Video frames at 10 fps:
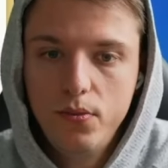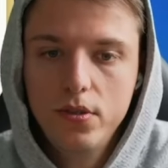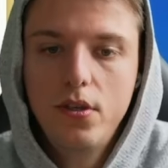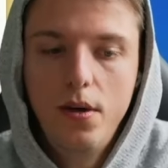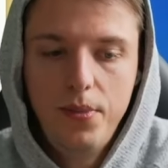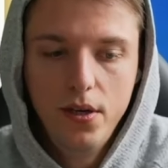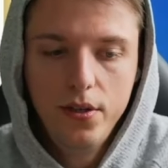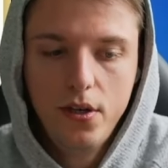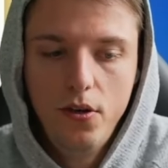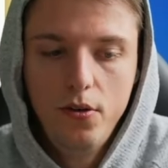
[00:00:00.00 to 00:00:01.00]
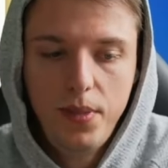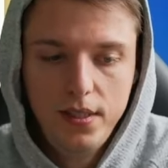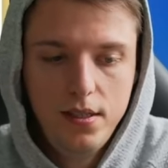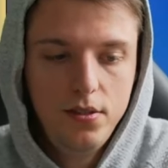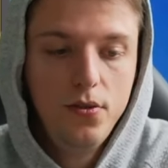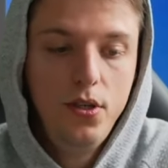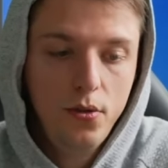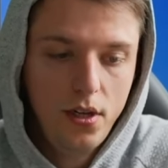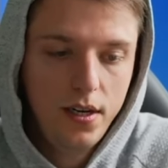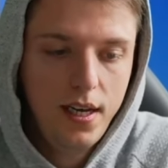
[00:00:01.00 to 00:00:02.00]
We'll copy all the code, paste it into a new
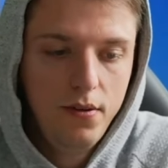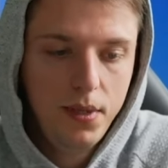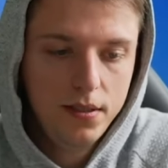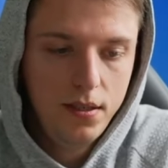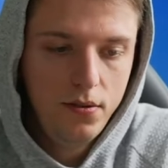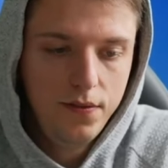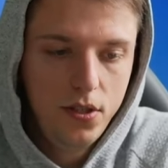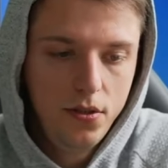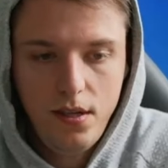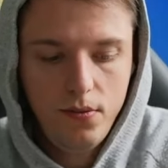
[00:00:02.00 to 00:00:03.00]
Claude account because I do have 2.